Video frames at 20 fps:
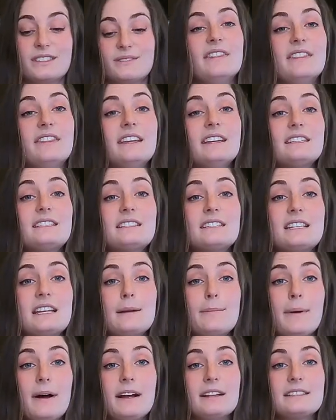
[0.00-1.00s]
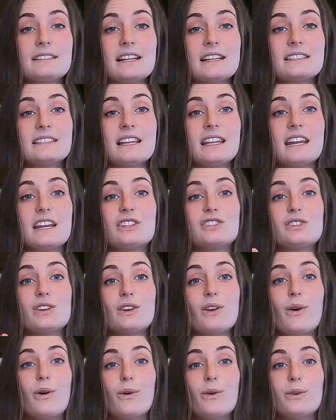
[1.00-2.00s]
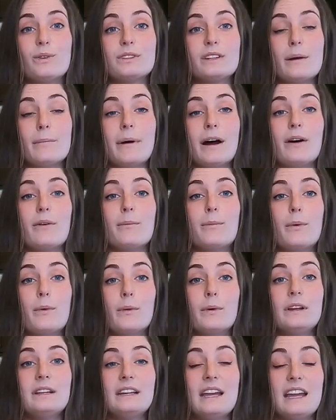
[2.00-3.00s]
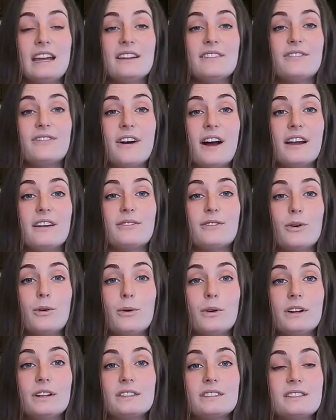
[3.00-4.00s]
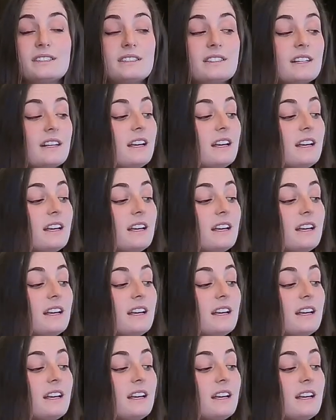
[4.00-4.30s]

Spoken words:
And this teapot says that it should hold about 0.85 quarts.